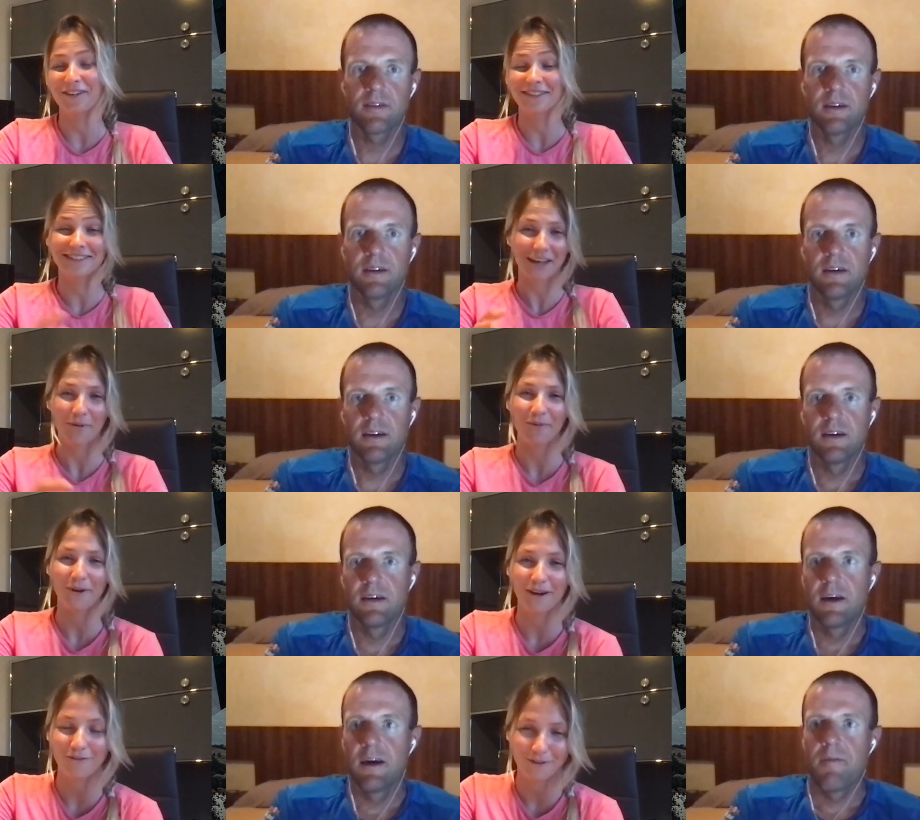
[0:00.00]
Speaker 1: because and
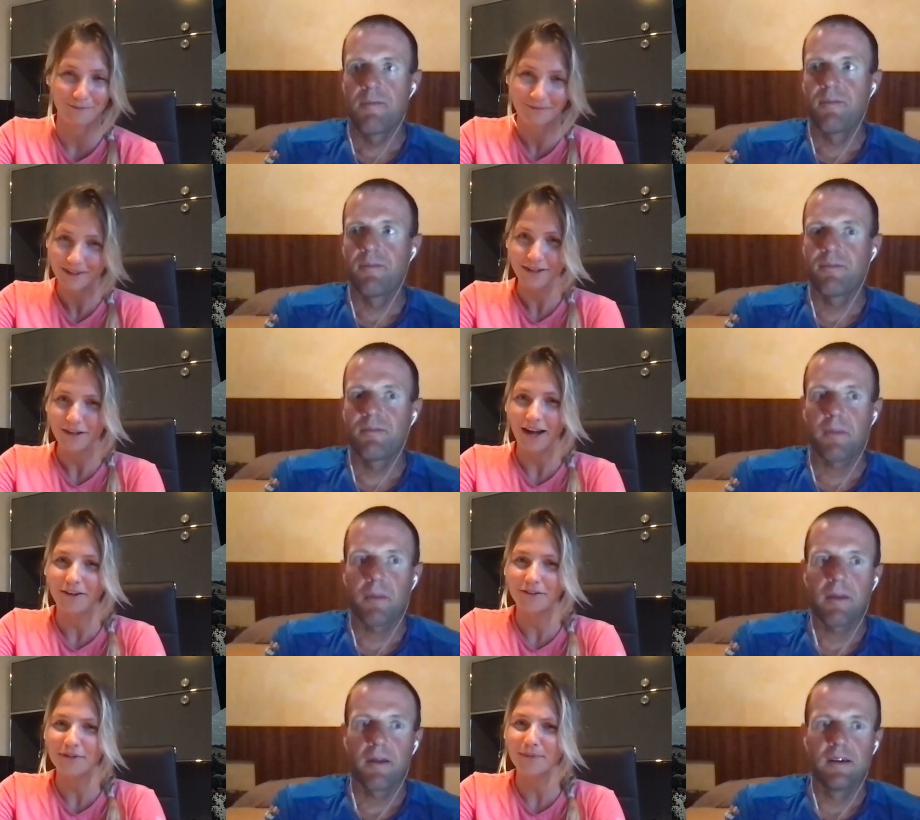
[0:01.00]
we're having
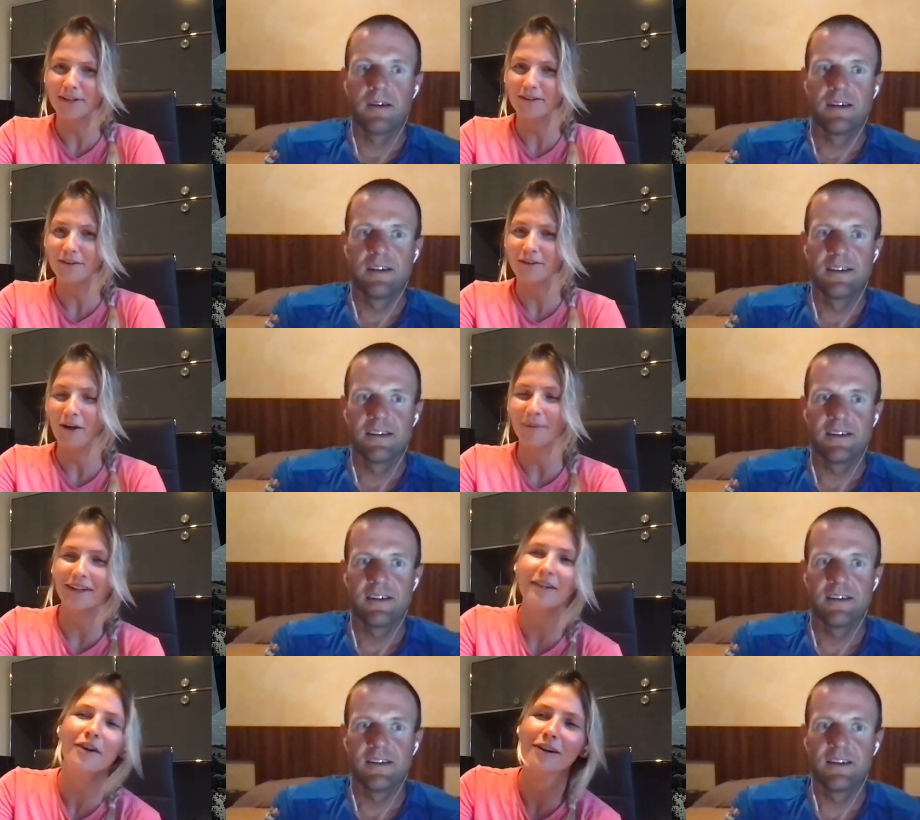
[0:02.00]
I don't three or how
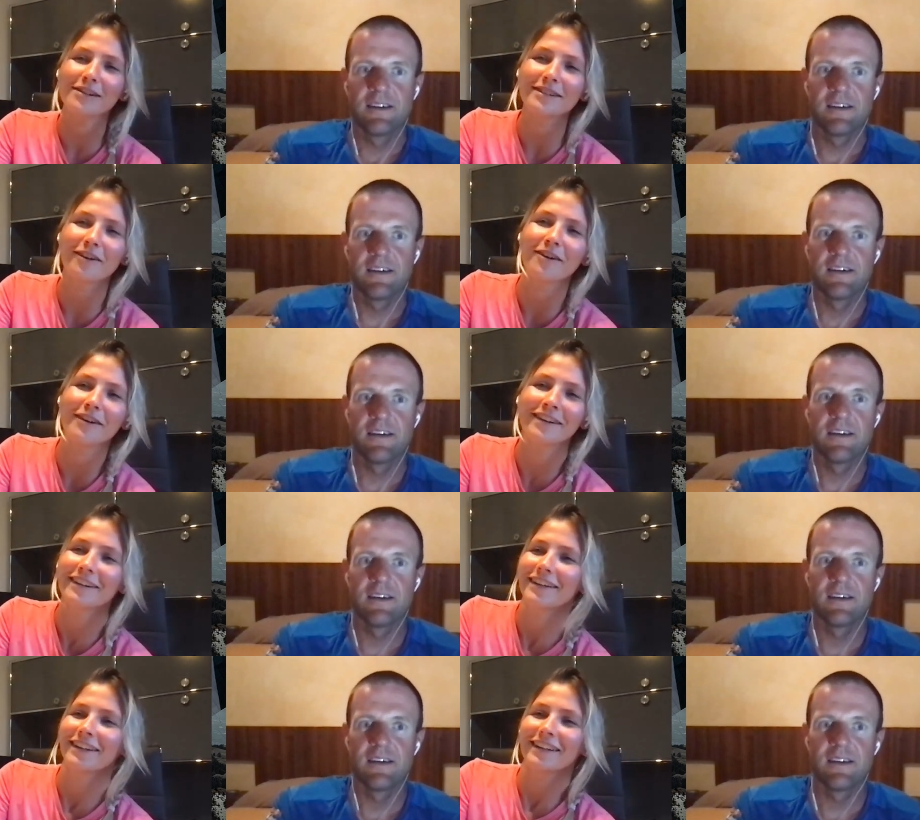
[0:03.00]
many girls are
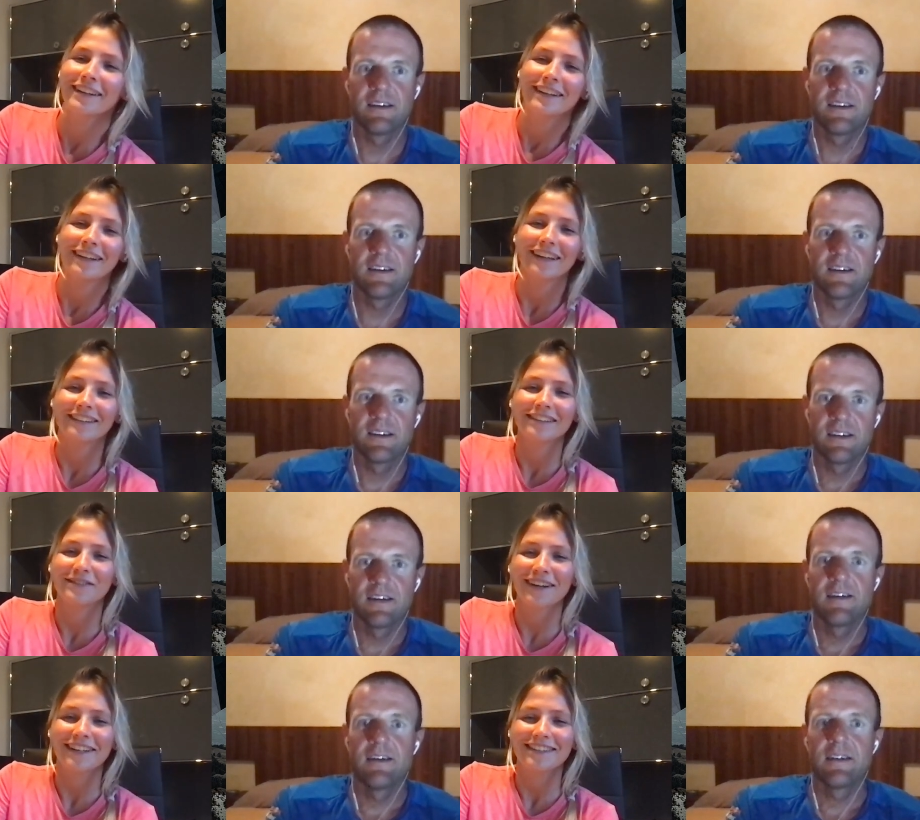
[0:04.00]
in
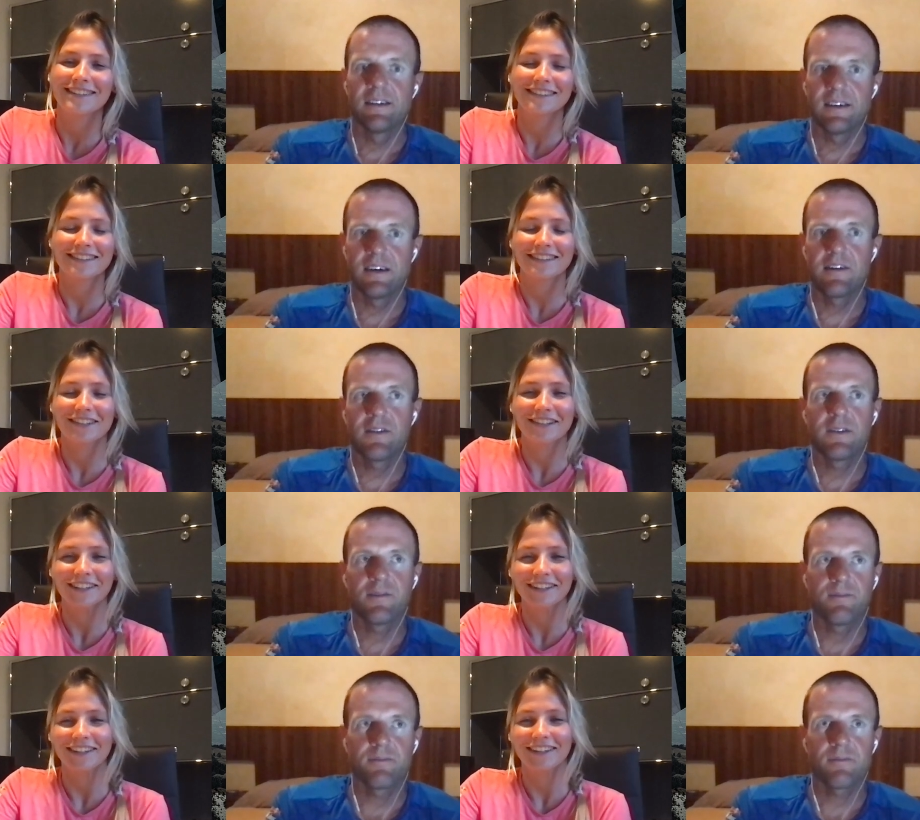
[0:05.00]
this race
Speaker 2: yes, this
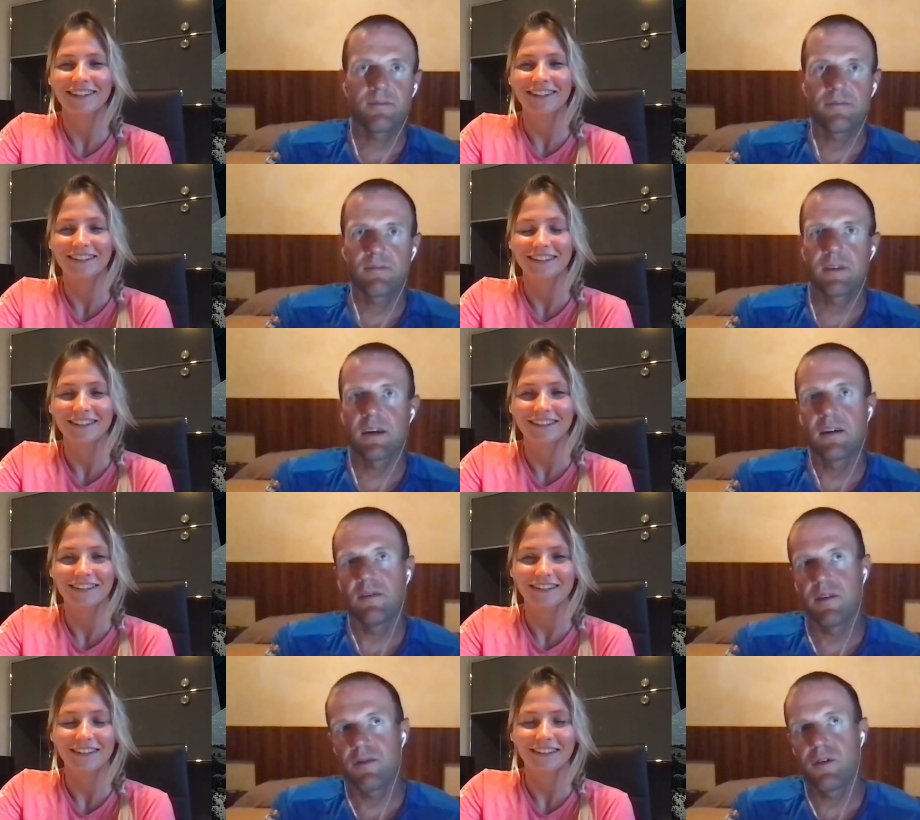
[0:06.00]
year? We
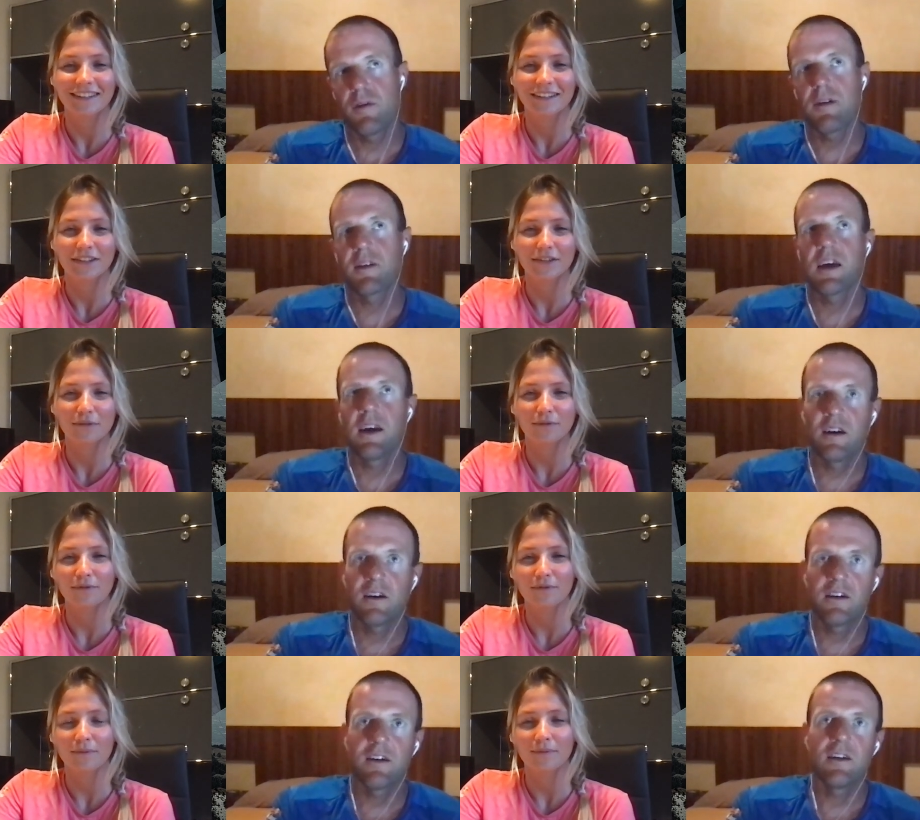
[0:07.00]
have three, but
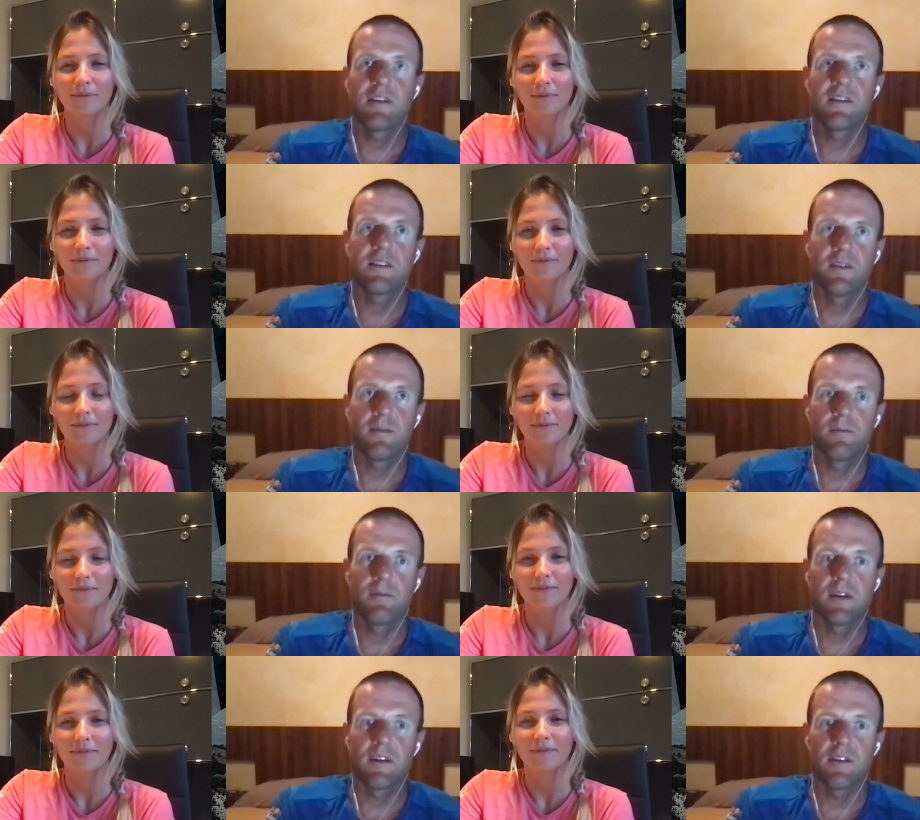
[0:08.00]
Kinga, it's
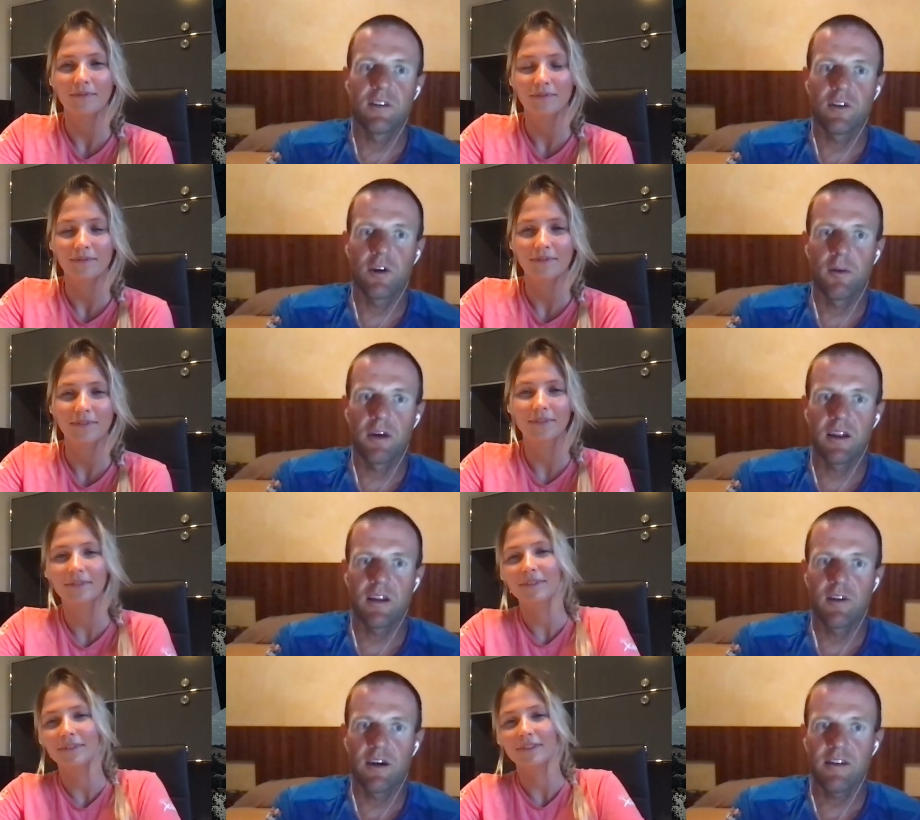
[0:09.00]
um, it's not coming in
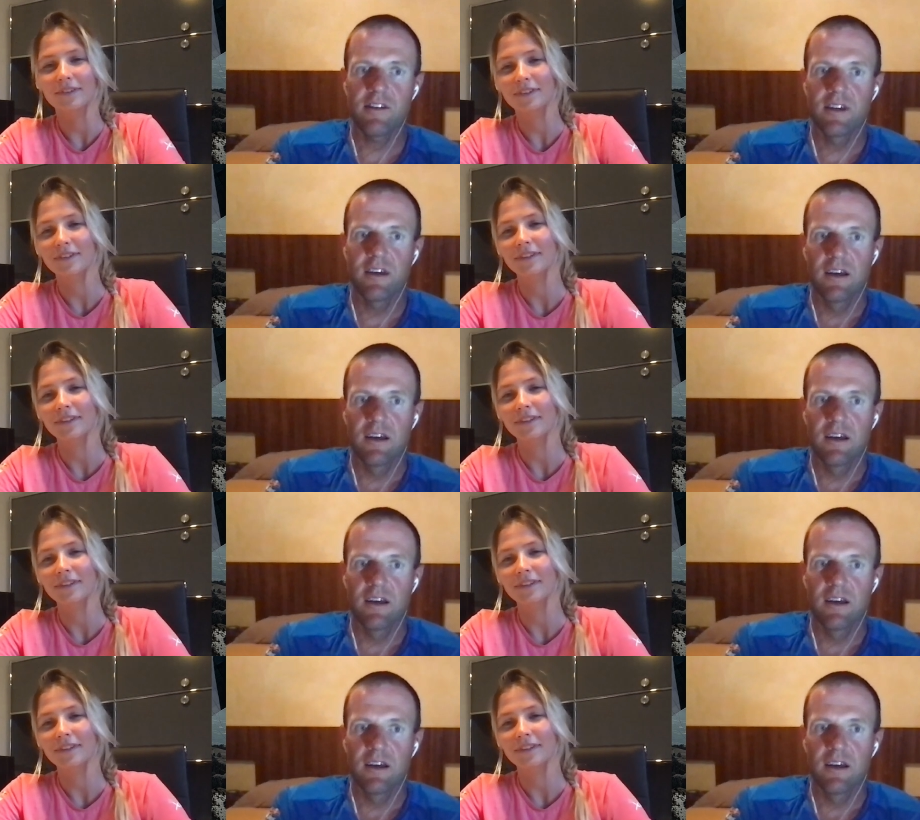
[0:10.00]
the race.